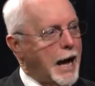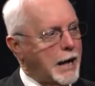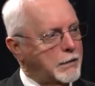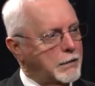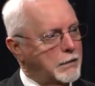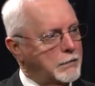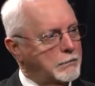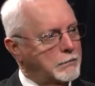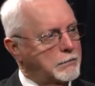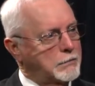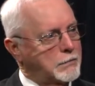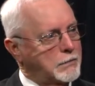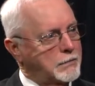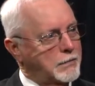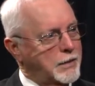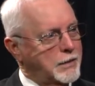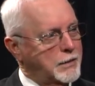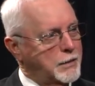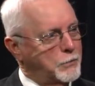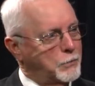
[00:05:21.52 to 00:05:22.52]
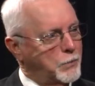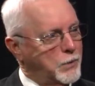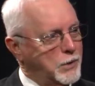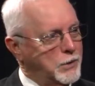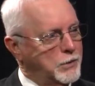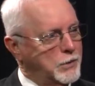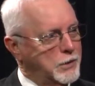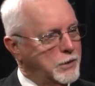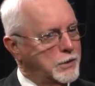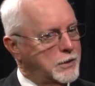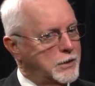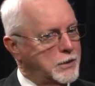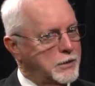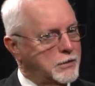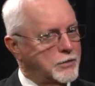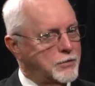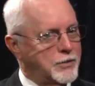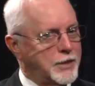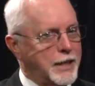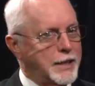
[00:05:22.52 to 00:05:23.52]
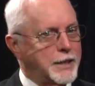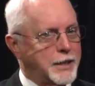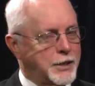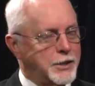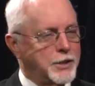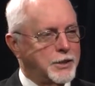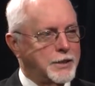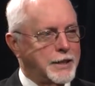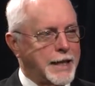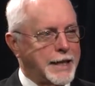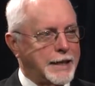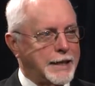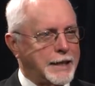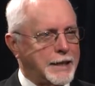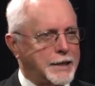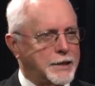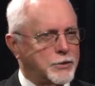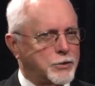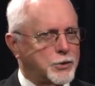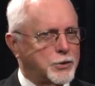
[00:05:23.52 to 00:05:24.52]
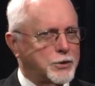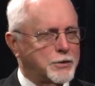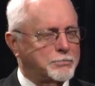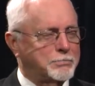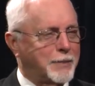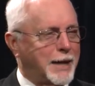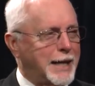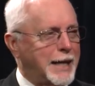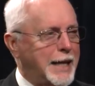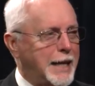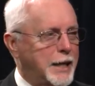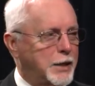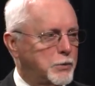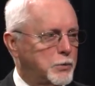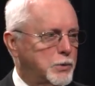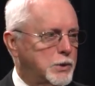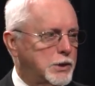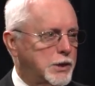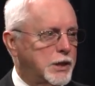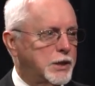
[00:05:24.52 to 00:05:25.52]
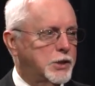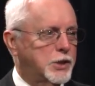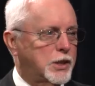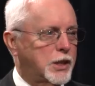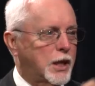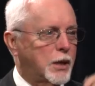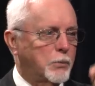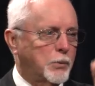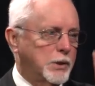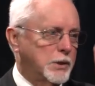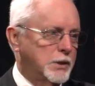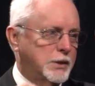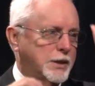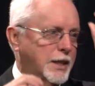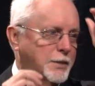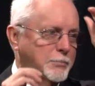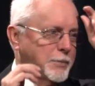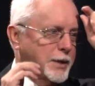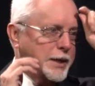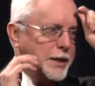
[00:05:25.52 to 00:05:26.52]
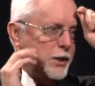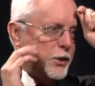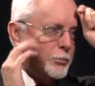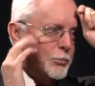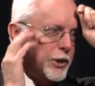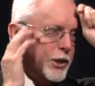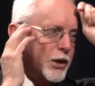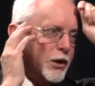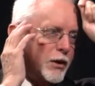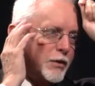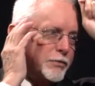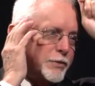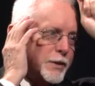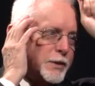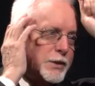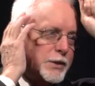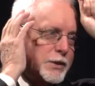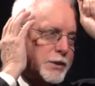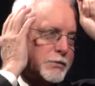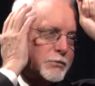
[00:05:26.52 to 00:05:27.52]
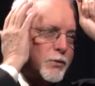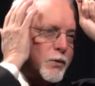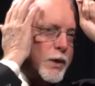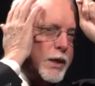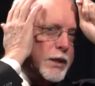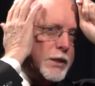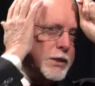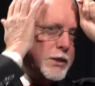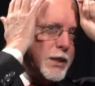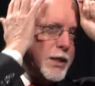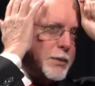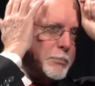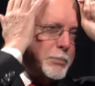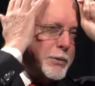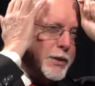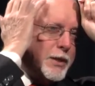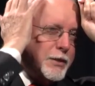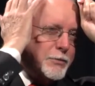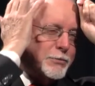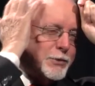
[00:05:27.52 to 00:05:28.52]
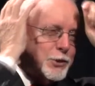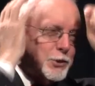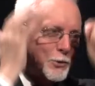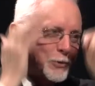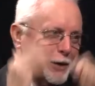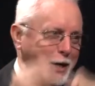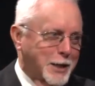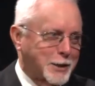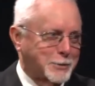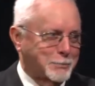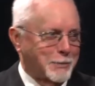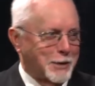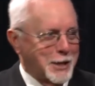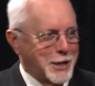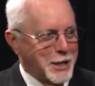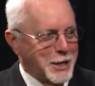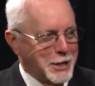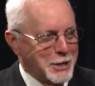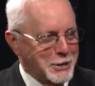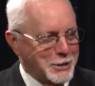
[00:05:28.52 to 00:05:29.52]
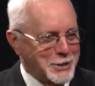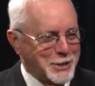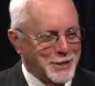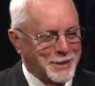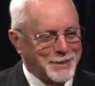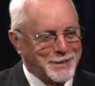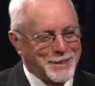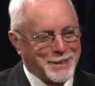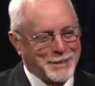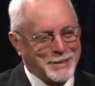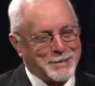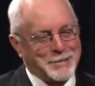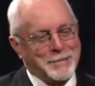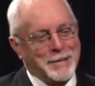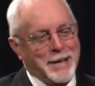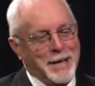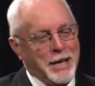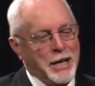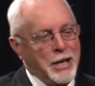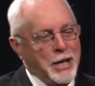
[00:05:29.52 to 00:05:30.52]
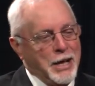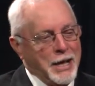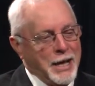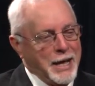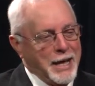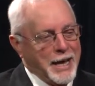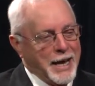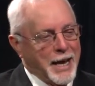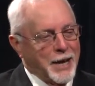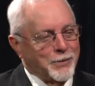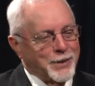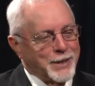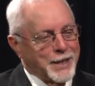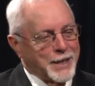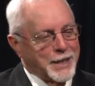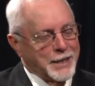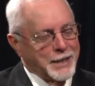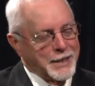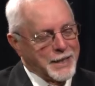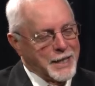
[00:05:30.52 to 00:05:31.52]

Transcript: I got wounded, and they could do that again. So if my head was itching, I wouldn't take my helmet off. I'd just raise it up enough to scratch my head and everything.